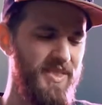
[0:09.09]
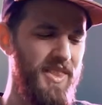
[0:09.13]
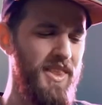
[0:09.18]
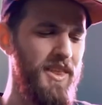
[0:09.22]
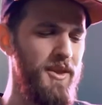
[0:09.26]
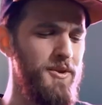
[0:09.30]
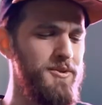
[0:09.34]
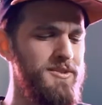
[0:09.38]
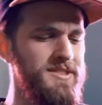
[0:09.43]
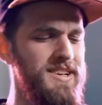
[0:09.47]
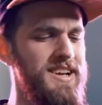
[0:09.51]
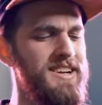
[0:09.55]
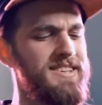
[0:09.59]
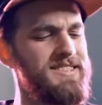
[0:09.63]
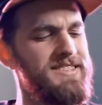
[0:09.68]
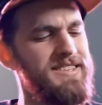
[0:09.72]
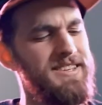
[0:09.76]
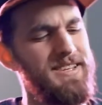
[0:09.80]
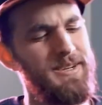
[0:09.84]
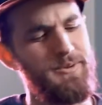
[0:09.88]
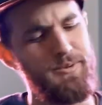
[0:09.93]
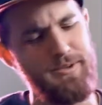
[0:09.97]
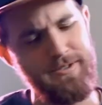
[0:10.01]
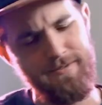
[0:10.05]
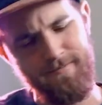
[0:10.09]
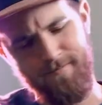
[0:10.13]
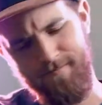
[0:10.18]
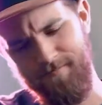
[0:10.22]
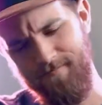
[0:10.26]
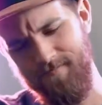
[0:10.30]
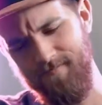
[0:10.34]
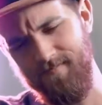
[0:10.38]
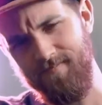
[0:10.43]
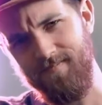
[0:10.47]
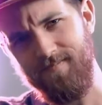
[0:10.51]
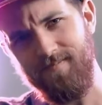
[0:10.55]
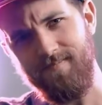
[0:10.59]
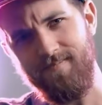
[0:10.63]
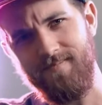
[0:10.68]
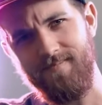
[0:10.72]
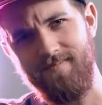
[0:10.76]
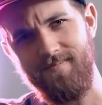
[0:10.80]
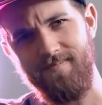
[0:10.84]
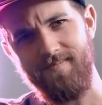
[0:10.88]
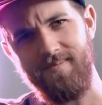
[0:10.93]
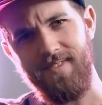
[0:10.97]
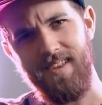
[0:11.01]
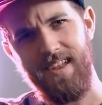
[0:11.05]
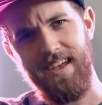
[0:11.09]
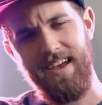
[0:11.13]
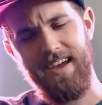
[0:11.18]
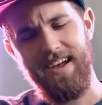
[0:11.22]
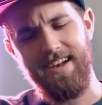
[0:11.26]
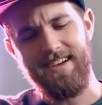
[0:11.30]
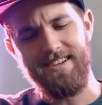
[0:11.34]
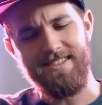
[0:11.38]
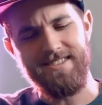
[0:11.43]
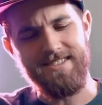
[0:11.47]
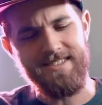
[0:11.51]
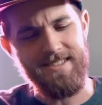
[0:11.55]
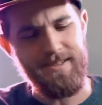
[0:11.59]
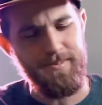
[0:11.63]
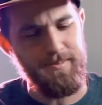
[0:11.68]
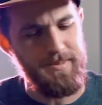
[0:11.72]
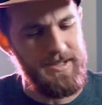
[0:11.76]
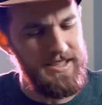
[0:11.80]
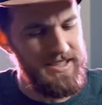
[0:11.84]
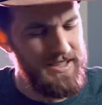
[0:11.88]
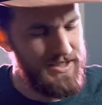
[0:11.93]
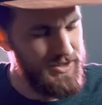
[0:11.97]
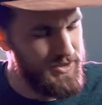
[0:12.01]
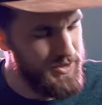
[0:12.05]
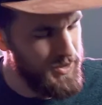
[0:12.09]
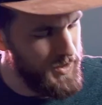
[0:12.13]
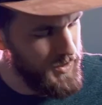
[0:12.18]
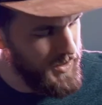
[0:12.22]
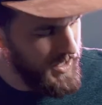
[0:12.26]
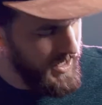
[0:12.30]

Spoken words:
There was actually liquid. I just didn't mean to choke